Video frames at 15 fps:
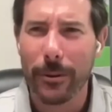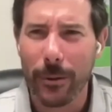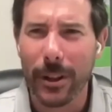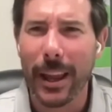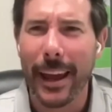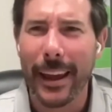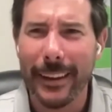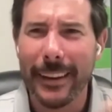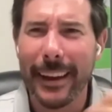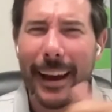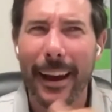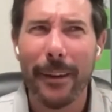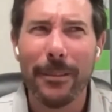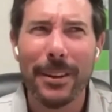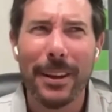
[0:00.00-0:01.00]
can relate,
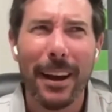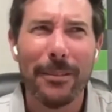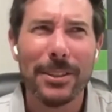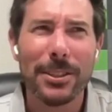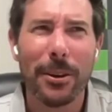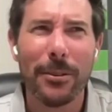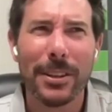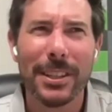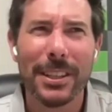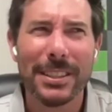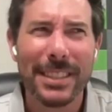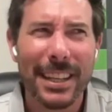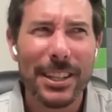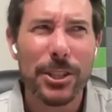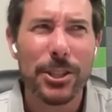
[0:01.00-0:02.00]
yeah. Yes. I, I was
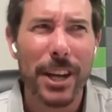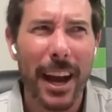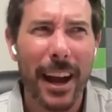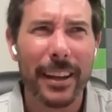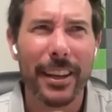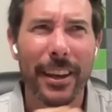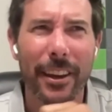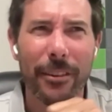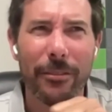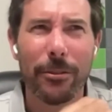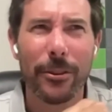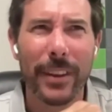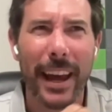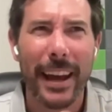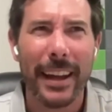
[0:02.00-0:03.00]
always jockeying
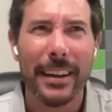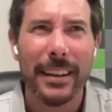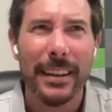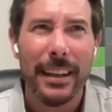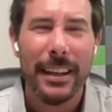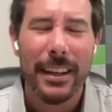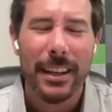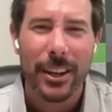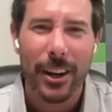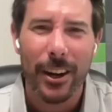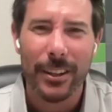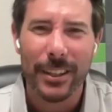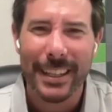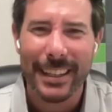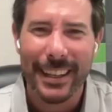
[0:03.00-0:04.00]
for that,
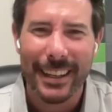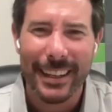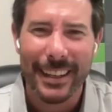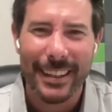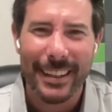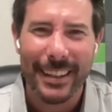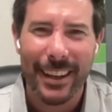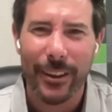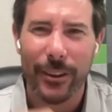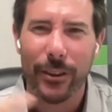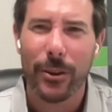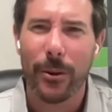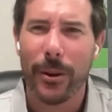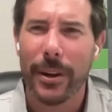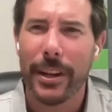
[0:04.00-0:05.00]
call it uh,
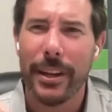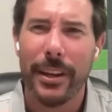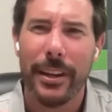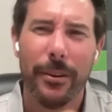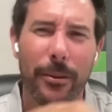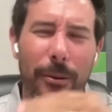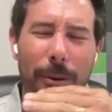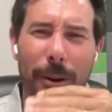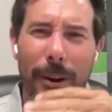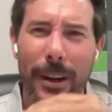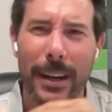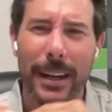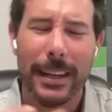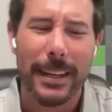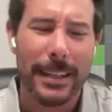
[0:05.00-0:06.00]
authority
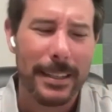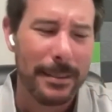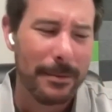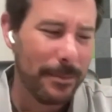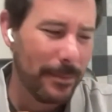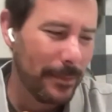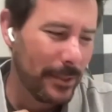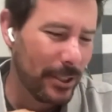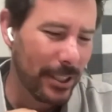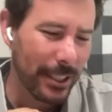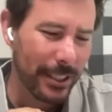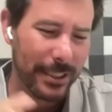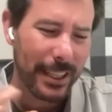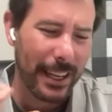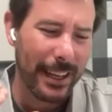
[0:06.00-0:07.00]
or uh,
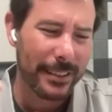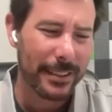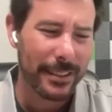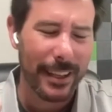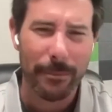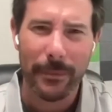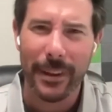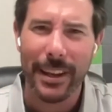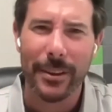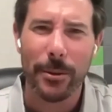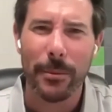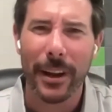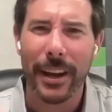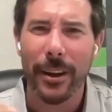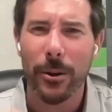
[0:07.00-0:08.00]
success that either
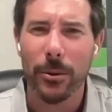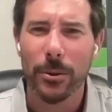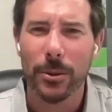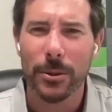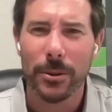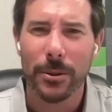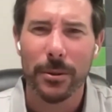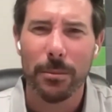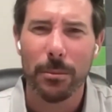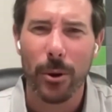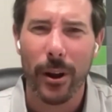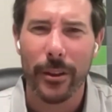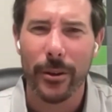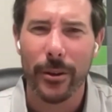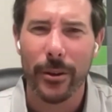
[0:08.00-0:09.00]
my older
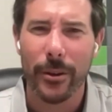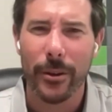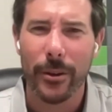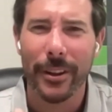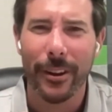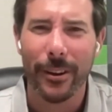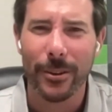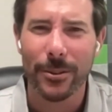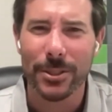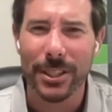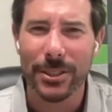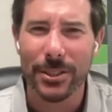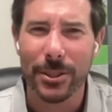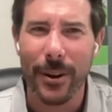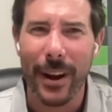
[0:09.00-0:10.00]
brother or younger
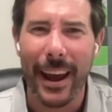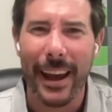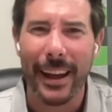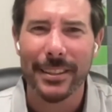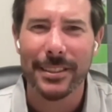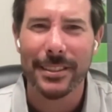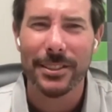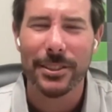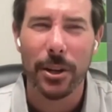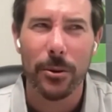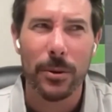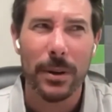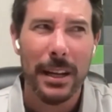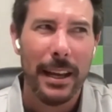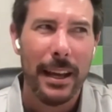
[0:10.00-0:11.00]
sister had.
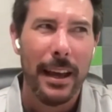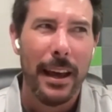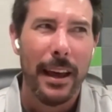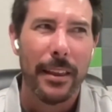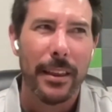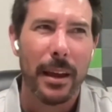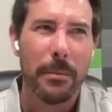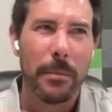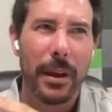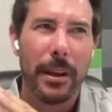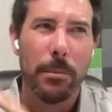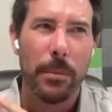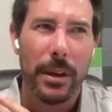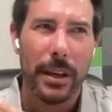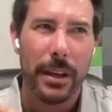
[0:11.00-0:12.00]
So that
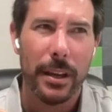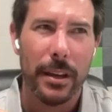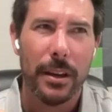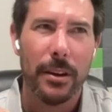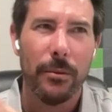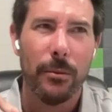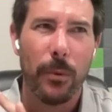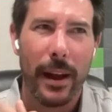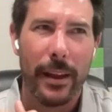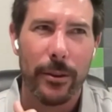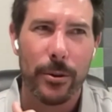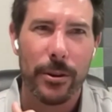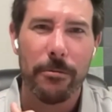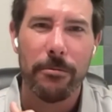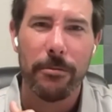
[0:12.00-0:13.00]
made me rather
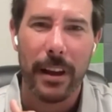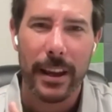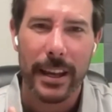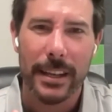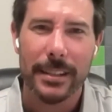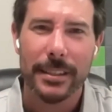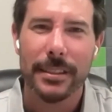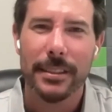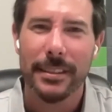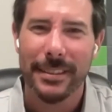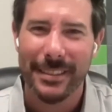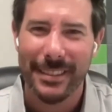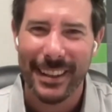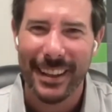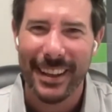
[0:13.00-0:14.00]
defiant.
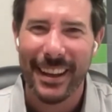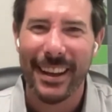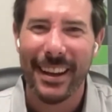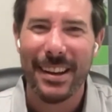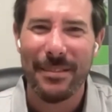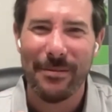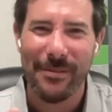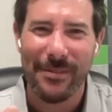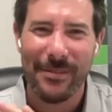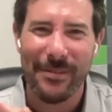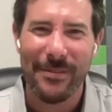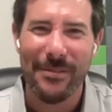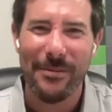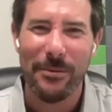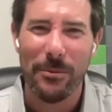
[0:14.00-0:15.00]
Um,
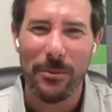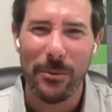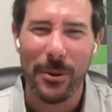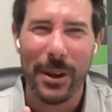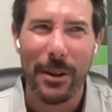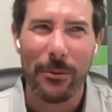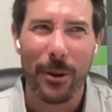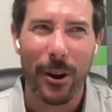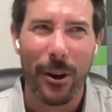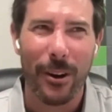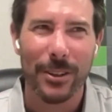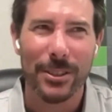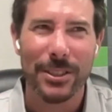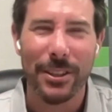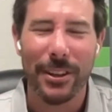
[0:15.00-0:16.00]
in
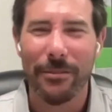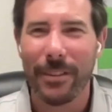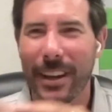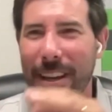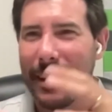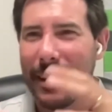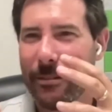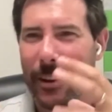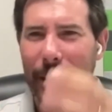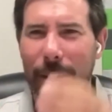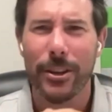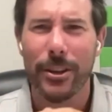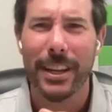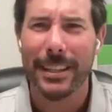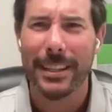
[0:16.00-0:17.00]
regards to if I if I
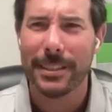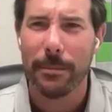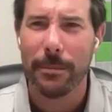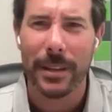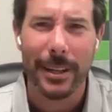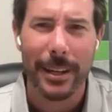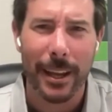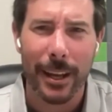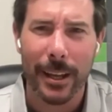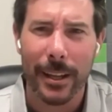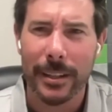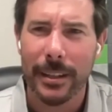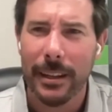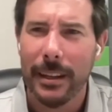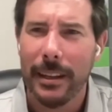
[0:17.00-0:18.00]
couldn't get something
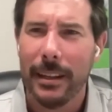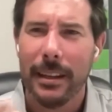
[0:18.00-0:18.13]
done,